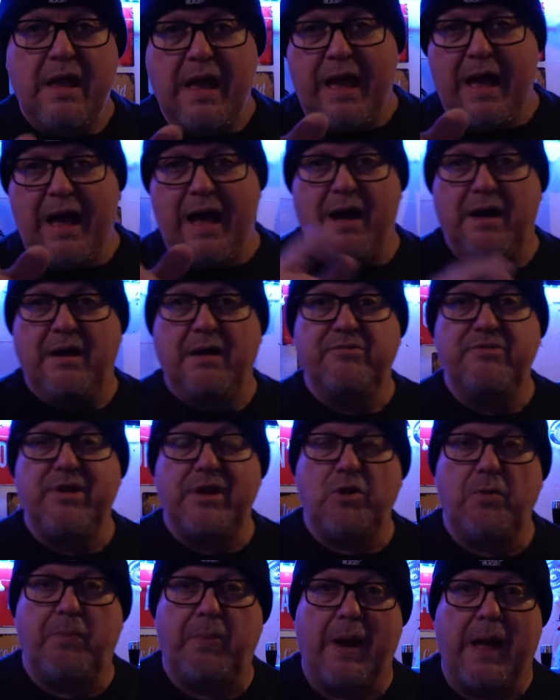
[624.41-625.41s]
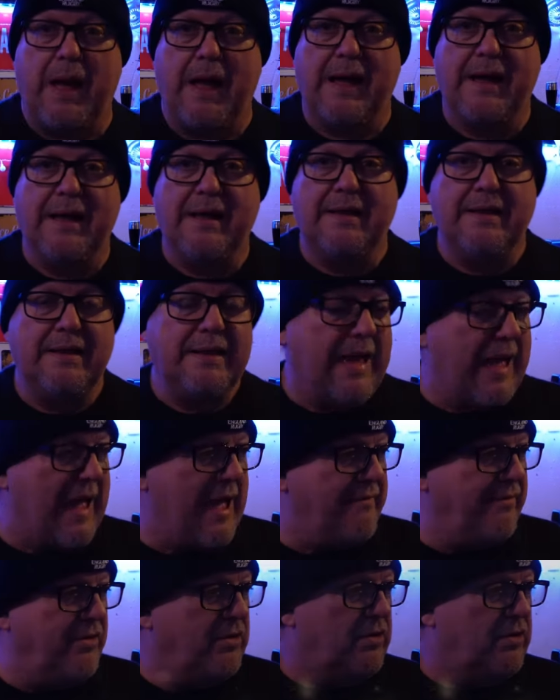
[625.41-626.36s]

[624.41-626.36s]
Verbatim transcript: Ah, record player. Have a